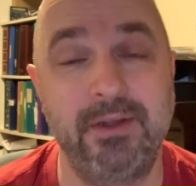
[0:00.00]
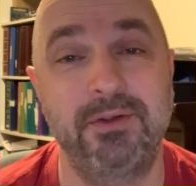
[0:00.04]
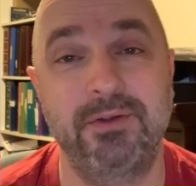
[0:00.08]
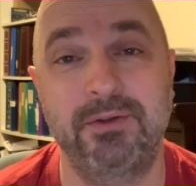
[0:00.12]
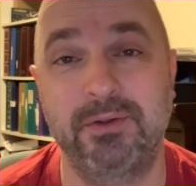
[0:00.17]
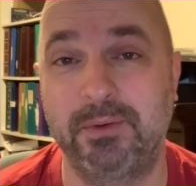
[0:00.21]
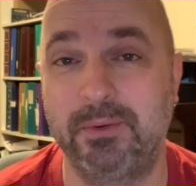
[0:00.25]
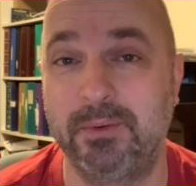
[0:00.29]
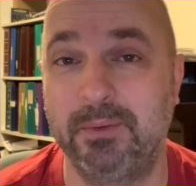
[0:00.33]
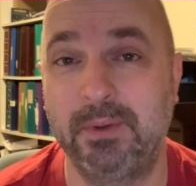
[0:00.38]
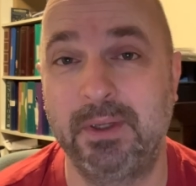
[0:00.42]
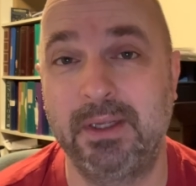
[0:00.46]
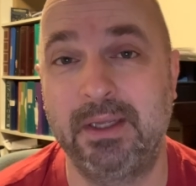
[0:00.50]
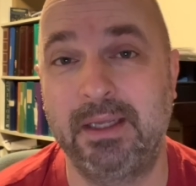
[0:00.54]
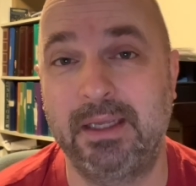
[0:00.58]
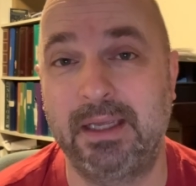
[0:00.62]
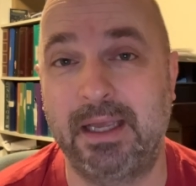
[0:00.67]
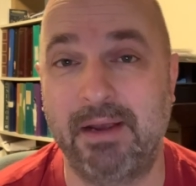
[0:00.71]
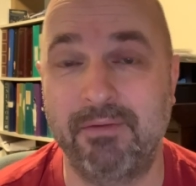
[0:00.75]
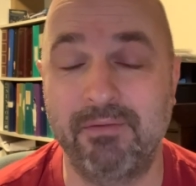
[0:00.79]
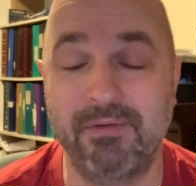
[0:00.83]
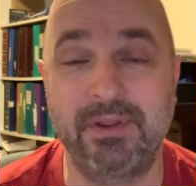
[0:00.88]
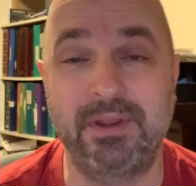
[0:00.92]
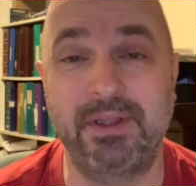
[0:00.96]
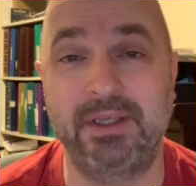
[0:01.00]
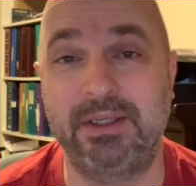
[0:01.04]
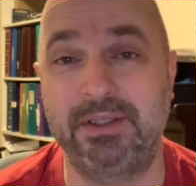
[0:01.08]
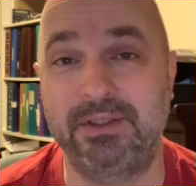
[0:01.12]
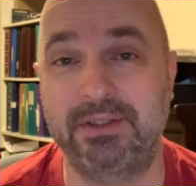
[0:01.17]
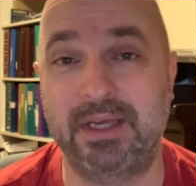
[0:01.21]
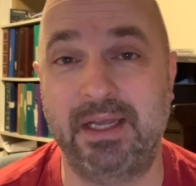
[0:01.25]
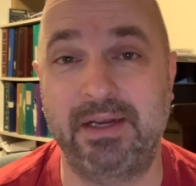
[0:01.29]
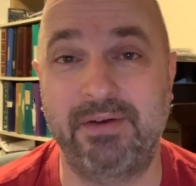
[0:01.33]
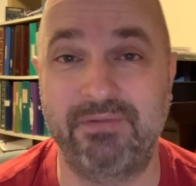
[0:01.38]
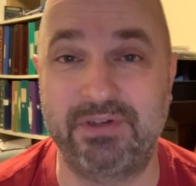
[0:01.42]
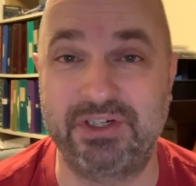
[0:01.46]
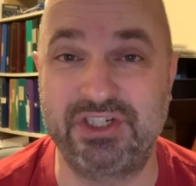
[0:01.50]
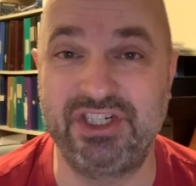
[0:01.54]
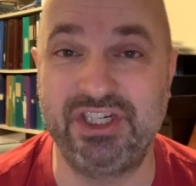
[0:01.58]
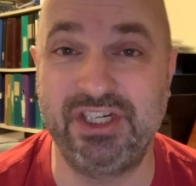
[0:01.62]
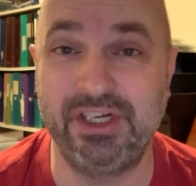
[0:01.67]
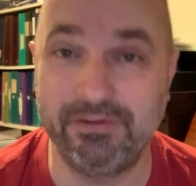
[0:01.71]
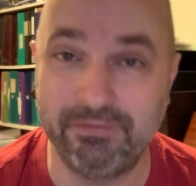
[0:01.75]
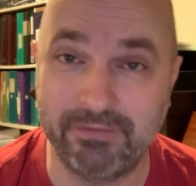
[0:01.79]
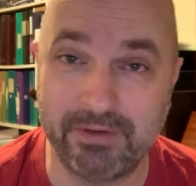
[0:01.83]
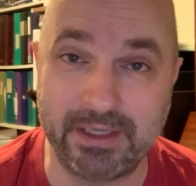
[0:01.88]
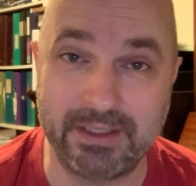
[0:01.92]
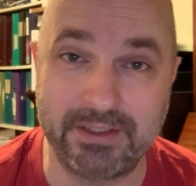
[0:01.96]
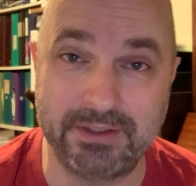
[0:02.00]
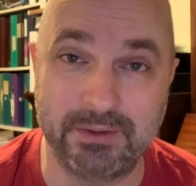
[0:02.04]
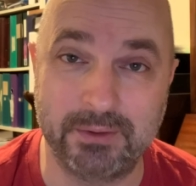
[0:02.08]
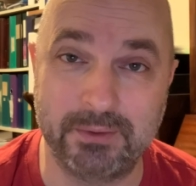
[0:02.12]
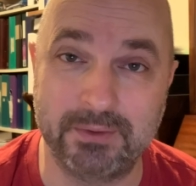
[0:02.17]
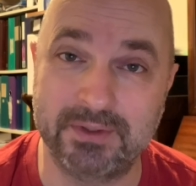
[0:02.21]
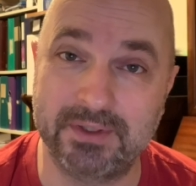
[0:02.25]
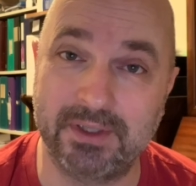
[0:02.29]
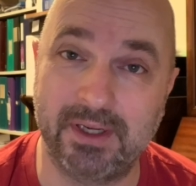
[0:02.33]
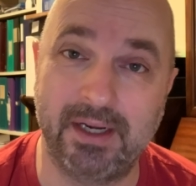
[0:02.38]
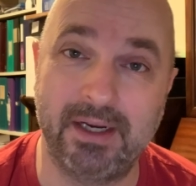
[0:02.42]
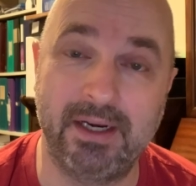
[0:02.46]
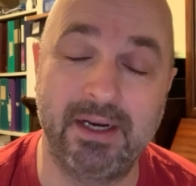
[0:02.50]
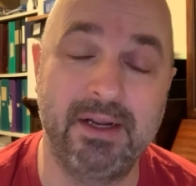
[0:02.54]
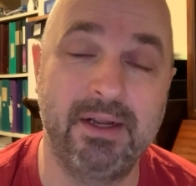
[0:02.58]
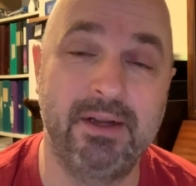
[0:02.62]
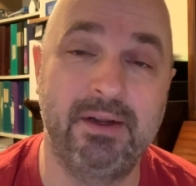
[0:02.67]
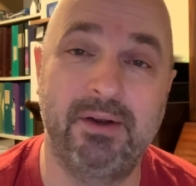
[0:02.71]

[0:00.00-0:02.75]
So everything is kind of a sheet of ice outside.